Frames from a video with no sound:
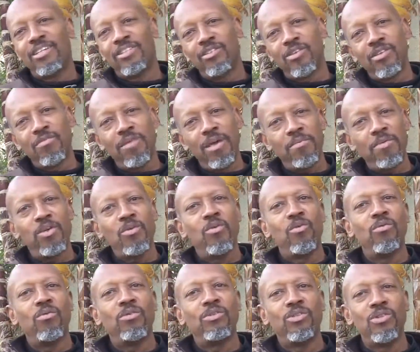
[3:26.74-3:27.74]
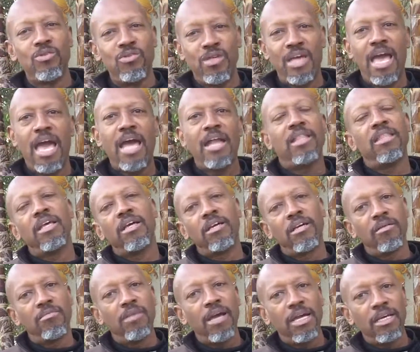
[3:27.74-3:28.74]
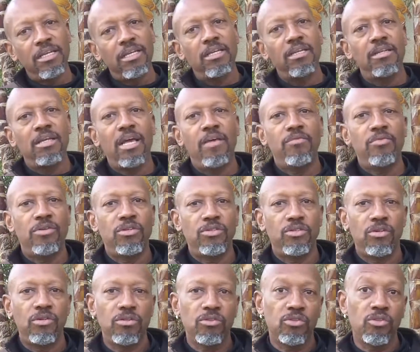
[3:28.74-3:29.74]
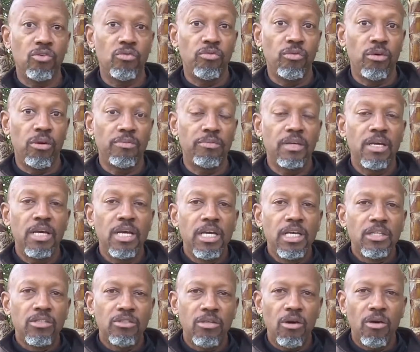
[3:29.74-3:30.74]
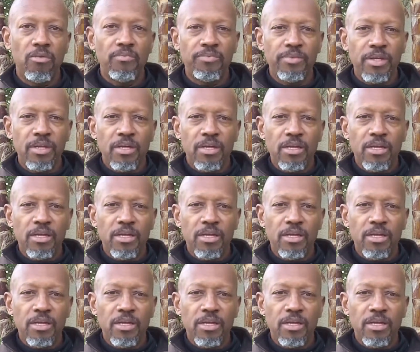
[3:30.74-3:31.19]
So you maybe do that and then come back in and have your dessert and so forth. So,